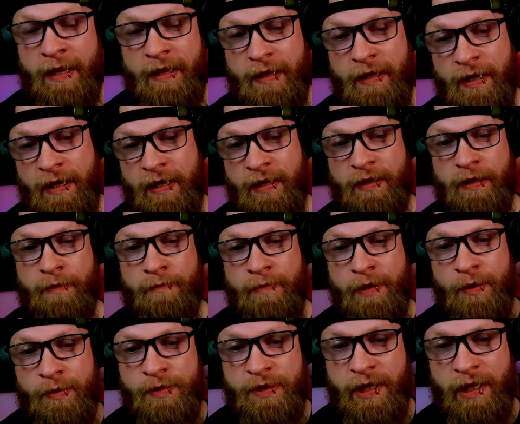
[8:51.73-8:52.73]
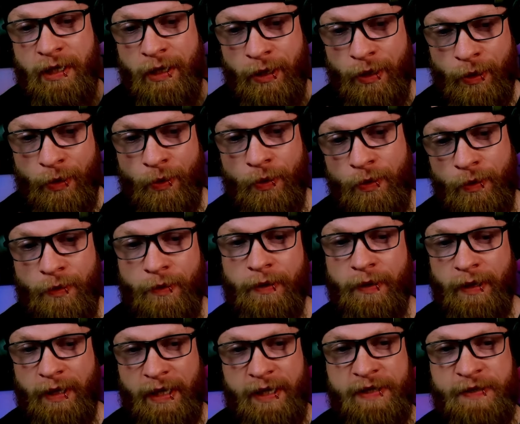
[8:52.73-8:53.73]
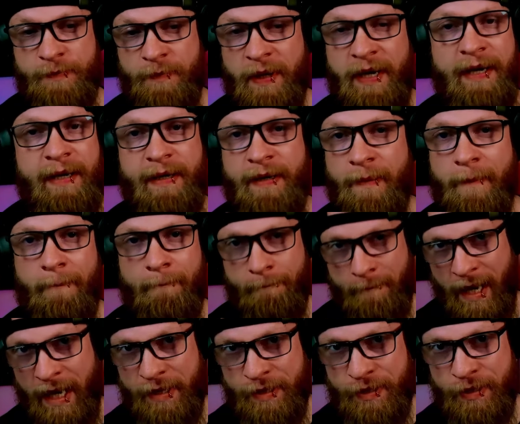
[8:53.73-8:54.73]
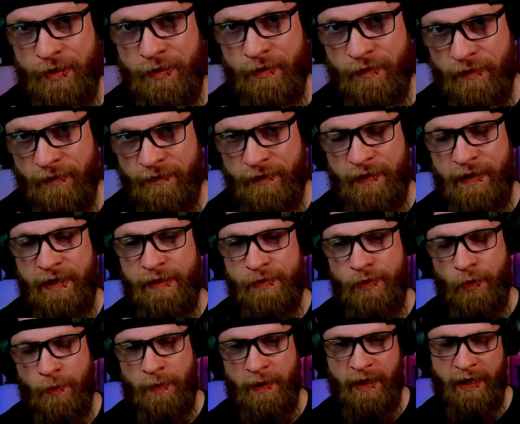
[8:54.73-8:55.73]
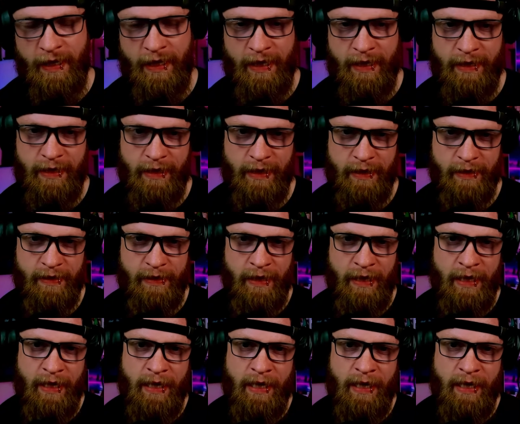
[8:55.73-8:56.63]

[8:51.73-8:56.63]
The music alone has been magical for these opening and endings.